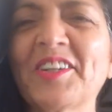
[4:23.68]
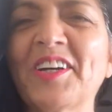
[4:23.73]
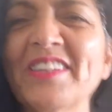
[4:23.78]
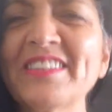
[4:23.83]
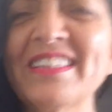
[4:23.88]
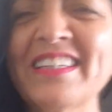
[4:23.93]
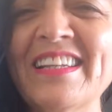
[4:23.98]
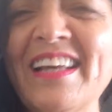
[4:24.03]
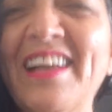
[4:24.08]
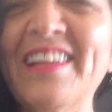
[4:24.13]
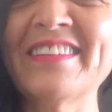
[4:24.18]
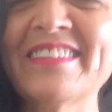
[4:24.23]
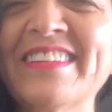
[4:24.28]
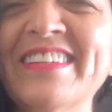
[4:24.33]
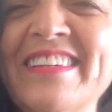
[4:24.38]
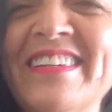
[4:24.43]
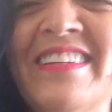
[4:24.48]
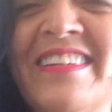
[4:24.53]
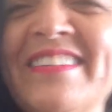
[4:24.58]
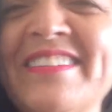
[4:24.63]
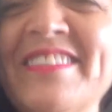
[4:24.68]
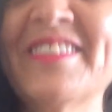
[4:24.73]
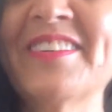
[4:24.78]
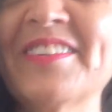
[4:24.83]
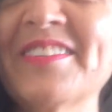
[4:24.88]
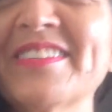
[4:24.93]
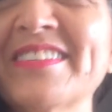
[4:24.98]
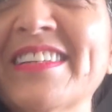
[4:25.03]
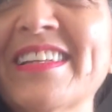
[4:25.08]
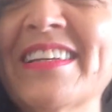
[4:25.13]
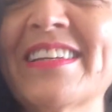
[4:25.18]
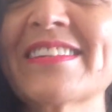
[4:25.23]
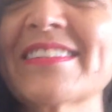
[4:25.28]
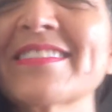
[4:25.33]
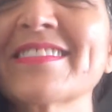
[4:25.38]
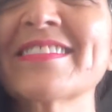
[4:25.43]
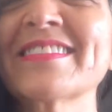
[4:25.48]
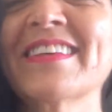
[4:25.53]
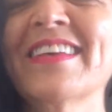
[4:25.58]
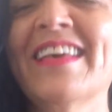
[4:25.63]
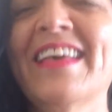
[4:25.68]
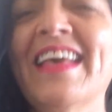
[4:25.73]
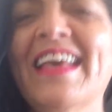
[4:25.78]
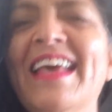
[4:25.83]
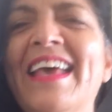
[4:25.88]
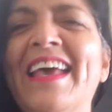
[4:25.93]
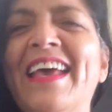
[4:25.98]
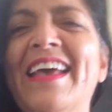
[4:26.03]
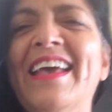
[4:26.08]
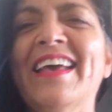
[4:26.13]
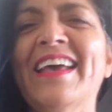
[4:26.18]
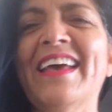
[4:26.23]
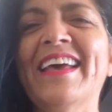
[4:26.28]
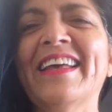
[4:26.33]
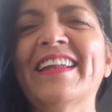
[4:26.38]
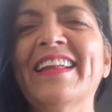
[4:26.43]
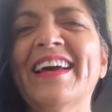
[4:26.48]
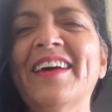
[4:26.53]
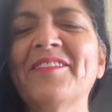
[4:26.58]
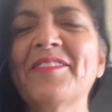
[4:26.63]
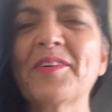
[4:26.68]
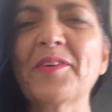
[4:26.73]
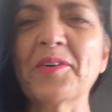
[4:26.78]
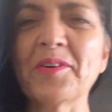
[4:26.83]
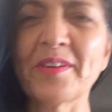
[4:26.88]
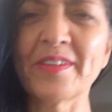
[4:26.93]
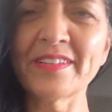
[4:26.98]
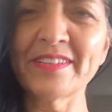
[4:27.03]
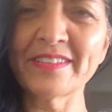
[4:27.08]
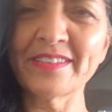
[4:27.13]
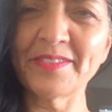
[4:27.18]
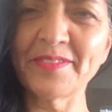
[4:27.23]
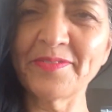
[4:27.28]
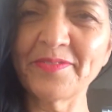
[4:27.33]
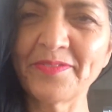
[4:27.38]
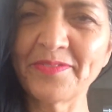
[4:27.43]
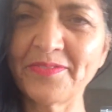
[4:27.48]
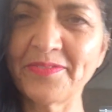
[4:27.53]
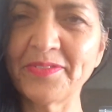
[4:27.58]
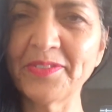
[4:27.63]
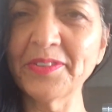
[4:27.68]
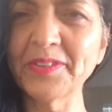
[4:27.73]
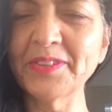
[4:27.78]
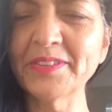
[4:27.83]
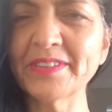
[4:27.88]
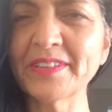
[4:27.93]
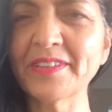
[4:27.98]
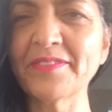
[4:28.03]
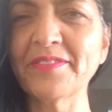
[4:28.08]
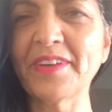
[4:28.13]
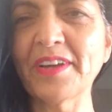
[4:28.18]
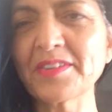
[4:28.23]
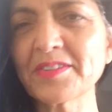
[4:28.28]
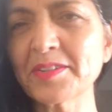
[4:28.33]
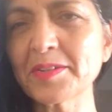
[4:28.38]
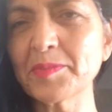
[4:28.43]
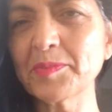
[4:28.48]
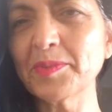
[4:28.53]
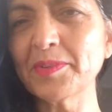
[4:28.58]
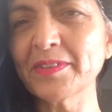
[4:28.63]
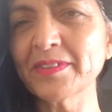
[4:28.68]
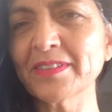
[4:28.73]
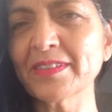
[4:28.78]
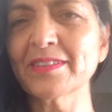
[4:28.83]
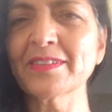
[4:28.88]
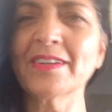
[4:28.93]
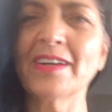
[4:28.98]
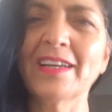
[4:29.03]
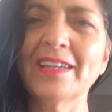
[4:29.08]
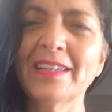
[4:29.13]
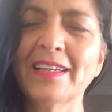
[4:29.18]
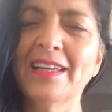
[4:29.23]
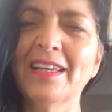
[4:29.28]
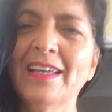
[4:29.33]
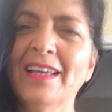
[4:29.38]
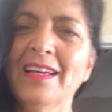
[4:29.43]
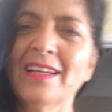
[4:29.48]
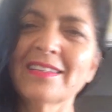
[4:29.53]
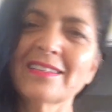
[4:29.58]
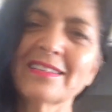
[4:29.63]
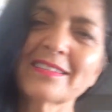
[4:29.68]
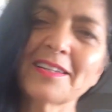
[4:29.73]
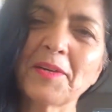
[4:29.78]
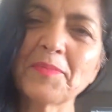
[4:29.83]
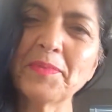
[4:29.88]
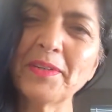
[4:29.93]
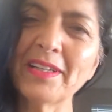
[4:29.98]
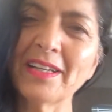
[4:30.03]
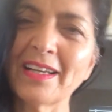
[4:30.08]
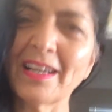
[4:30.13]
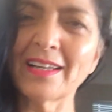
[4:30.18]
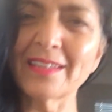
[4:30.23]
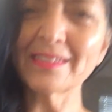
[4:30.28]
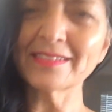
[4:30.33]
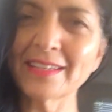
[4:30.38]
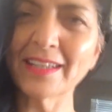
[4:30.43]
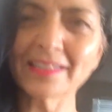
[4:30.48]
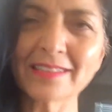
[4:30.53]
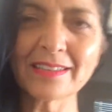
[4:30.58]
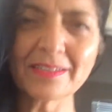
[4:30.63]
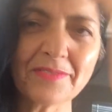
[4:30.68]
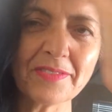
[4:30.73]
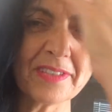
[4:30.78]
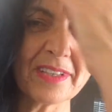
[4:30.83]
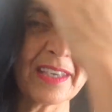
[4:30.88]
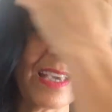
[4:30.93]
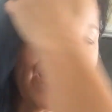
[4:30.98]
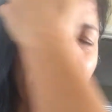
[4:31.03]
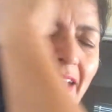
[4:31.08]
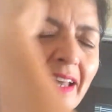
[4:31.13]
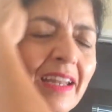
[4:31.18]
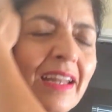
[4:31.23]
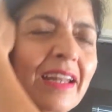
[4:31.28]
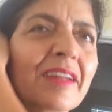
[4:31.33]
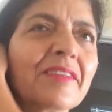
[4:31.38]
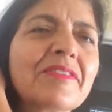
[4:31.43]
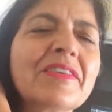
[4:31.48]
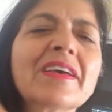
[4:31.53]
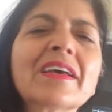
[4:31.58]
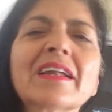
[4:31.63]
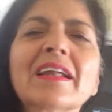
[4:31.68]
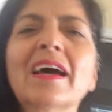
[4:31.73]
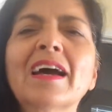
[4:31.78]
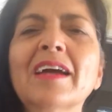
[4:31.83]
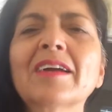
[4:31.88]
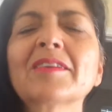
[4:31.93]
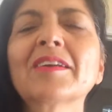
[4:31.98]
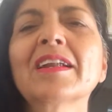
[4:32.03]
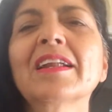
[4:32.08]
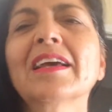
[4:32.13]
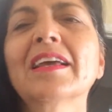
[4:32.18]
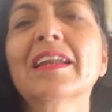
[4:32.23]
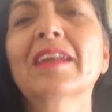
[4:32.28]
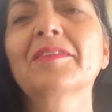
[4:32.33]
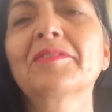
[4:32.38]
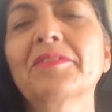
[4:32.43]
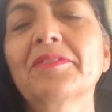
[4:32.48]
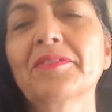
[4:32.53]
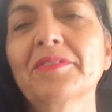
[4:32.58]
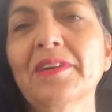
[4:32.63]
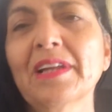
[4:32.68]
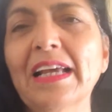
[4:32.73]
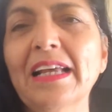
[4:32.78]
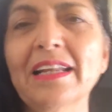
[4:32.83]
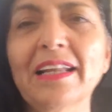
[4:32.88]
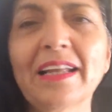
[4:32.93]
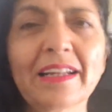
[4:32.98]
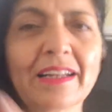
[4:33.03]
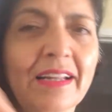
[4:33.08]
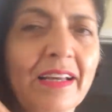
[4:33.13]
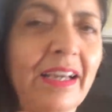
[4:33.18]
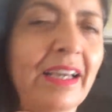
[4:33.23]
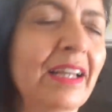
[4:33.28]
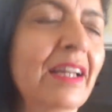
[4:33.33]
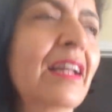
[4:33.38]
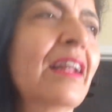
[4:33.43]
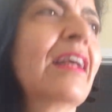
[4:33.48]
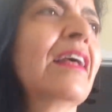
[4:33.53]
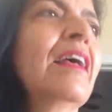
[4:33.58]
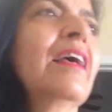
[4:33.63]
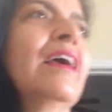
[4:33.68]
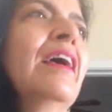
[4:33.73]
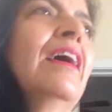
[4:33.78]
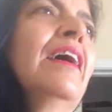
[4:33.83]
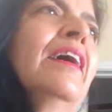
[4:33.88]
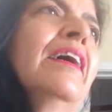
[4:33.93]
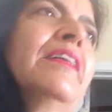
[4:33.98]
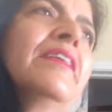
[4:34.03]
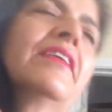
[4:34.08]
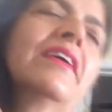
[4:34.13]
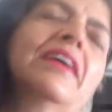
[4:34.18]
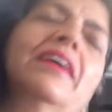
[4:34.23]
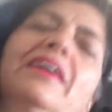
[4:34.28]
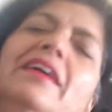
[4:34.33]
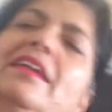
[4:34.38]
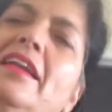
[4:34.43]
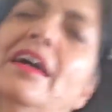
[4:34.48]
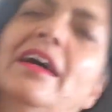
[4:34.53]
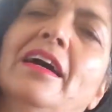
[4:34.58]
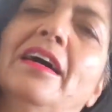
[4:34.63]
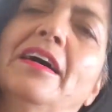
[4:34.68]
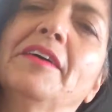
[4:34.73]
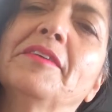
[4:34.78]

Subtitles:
try to eat healthy, do those things. And of course, fruits and vegetables, and try to stop eating at 6 if you can. And if you get hungry late at night, then